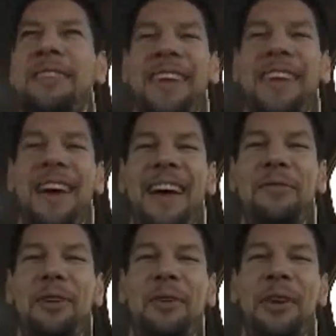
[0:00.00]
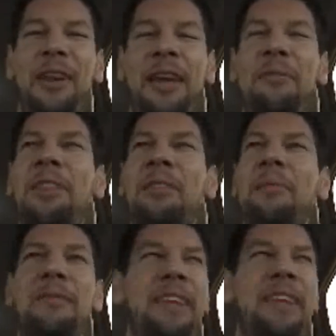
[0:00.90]
record 8mm
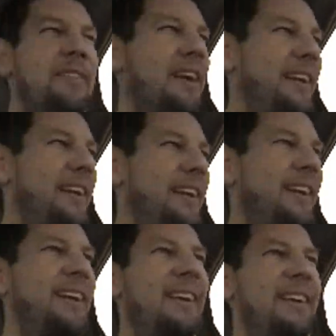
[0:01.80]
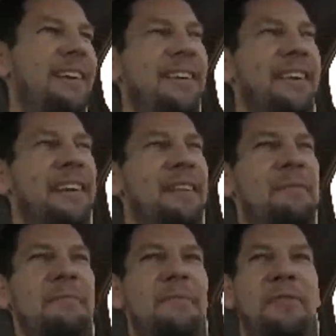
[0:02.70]
video, right? Or
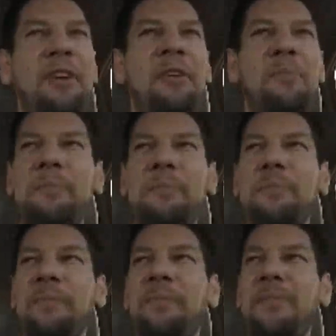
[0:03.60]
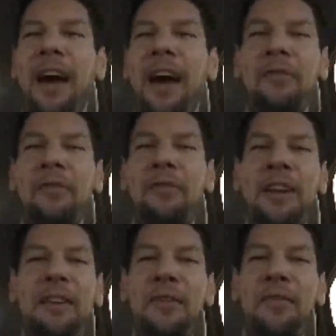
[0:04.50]
film. I don't know if any of you
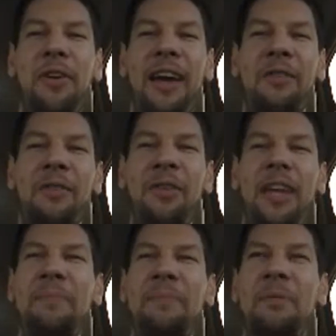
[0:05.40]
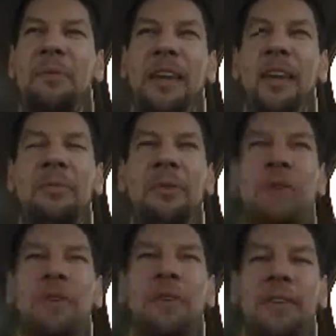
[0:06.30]
ever had an old 8mm camcorder or
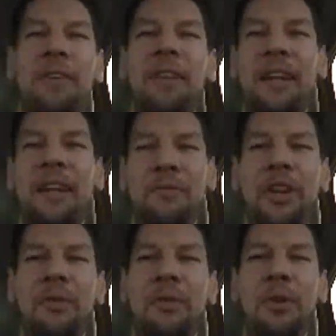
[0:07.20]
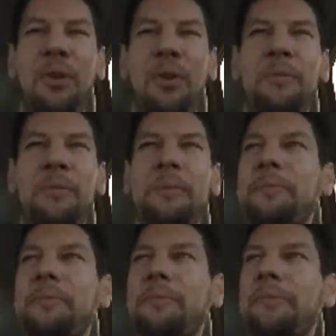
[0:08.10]
like a video recorder.
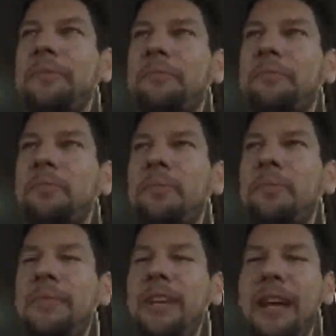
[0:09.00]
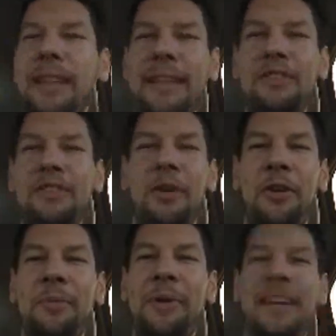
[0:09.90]
I think they just called them
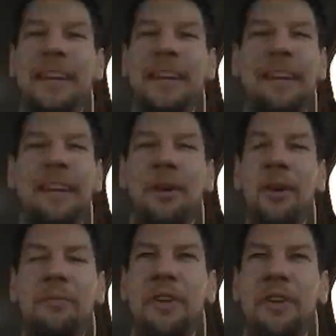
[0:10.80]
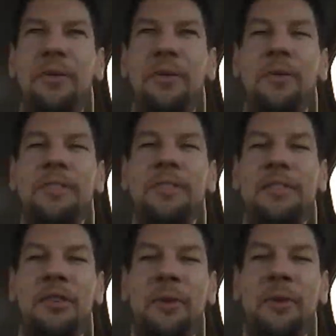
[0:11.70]
cameras. They didn't call them video recorders. They just called
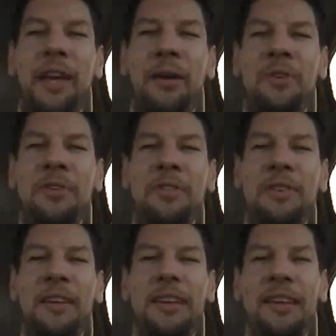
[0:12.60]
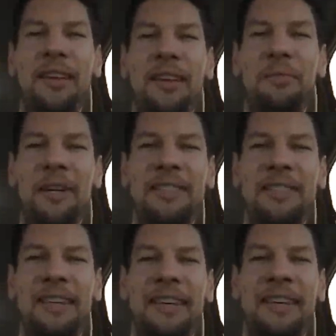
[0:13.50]
them cameras. But
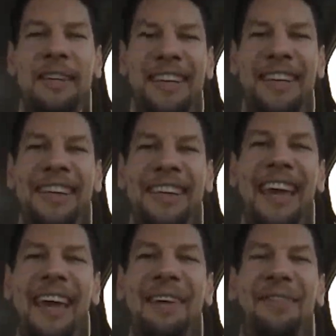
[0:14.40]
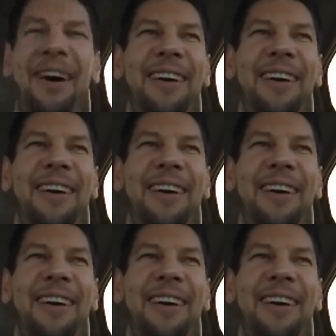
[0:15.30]
cave art.